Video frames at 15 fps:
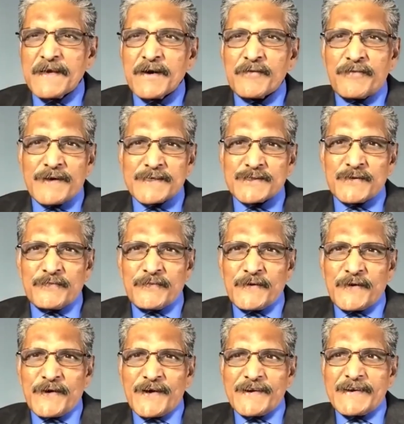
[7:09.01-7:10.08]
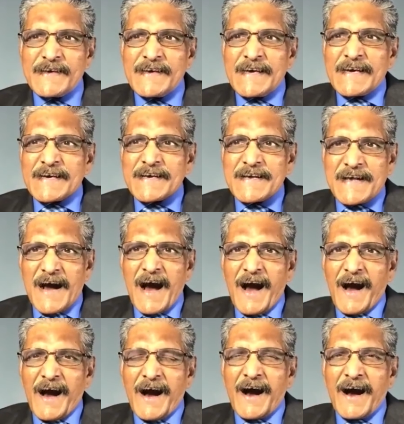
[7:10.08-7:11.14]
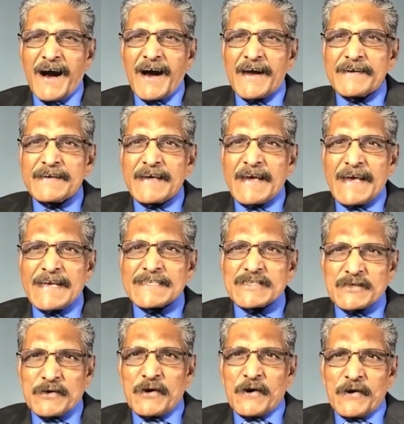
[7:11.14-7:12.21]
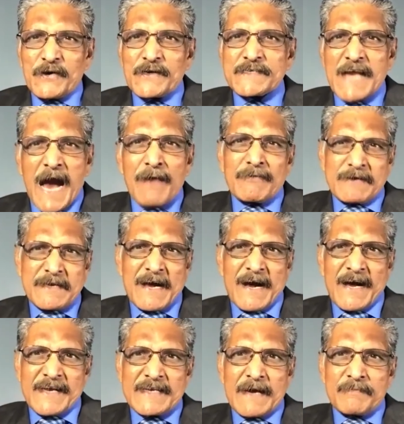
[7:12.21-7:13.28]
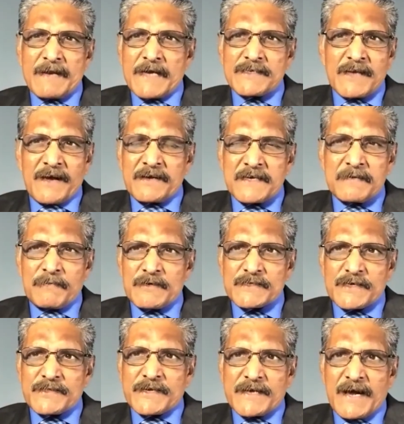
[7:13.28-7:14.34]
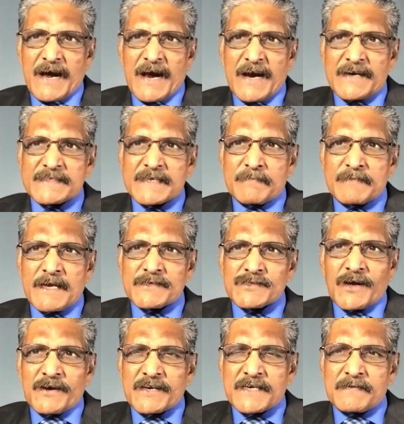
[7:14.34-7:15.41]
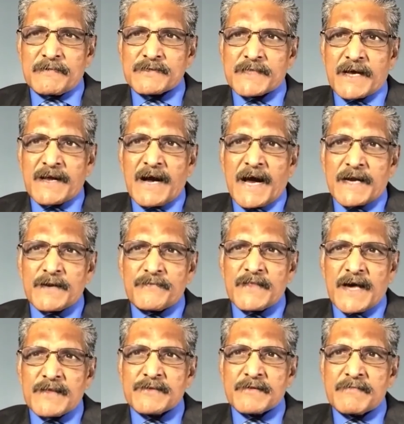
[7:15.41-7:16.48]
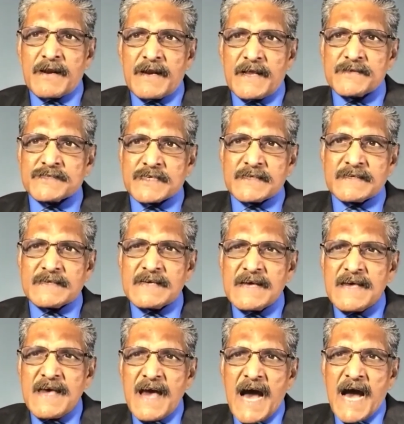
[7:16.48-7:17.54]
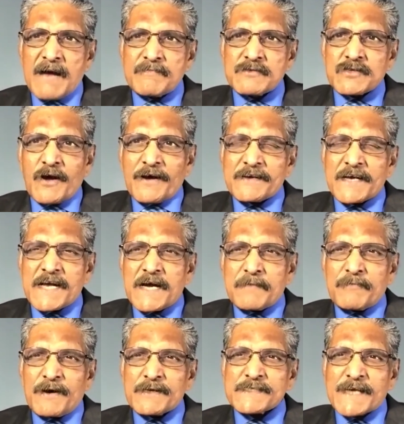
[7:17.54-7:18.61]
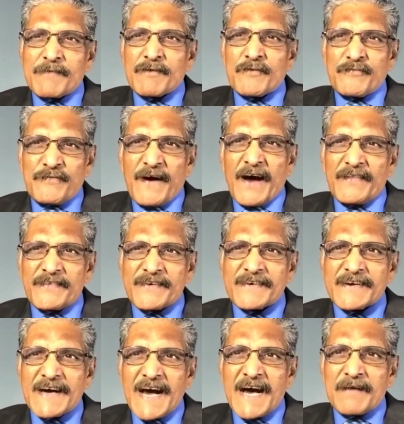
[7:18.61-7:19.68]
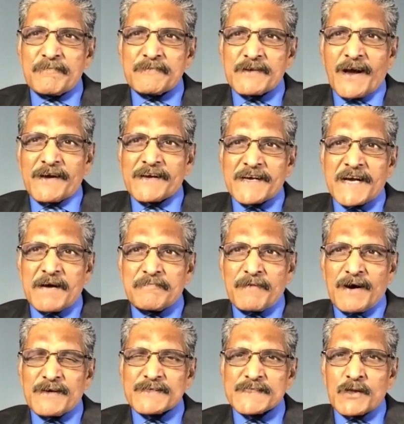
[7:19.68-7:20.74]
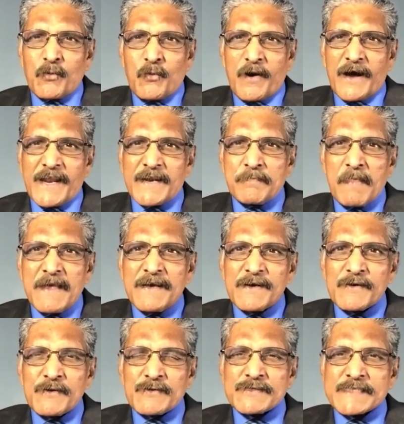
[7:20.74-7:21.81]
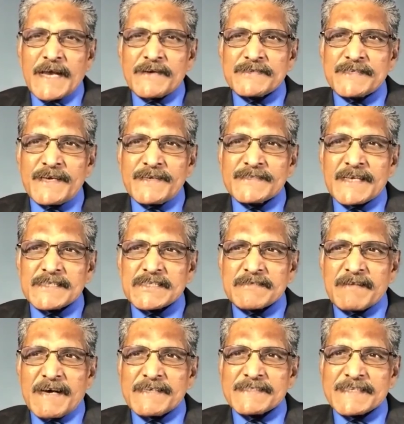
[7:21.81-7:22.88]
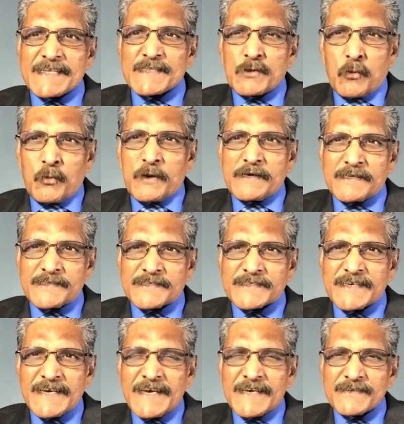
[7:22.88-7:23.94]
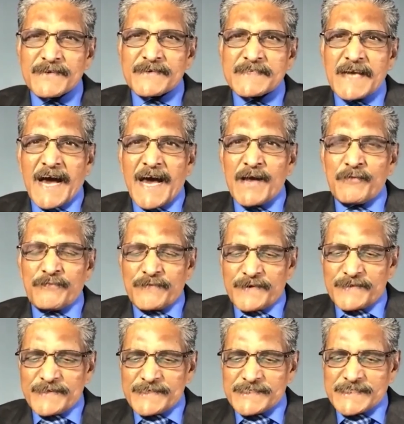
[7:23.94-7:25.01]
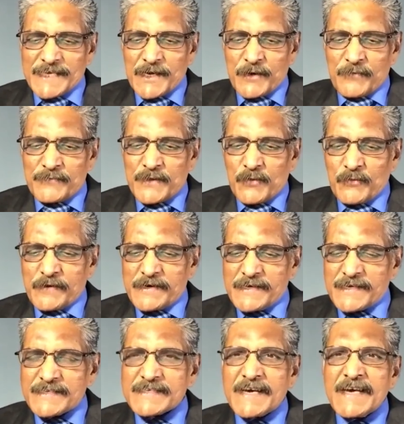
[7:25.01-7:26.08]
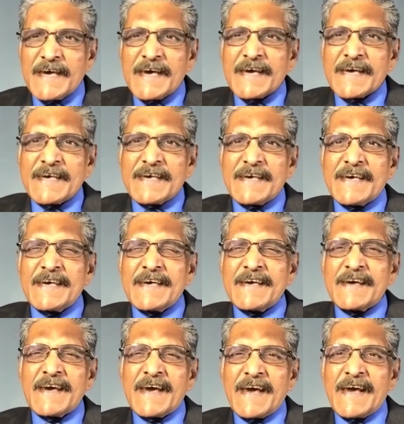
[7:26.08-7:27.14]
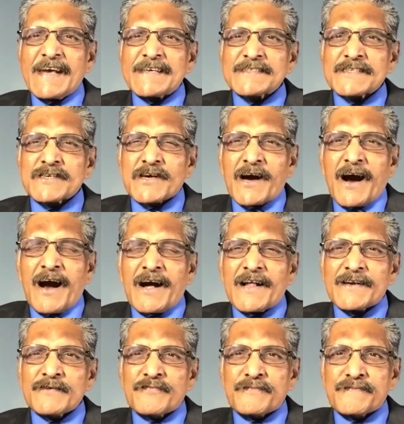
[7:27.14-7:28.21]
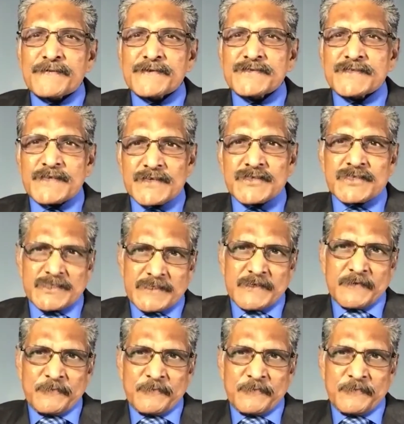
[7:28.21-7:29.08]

First of all, God is called our God. I'm not talking about other gods. I'm not talking about the God of the other religion. I'm talking about our Father. I'm talking about the one who sent Jesus Christ in the world to die for the sin of the world. He is called physician.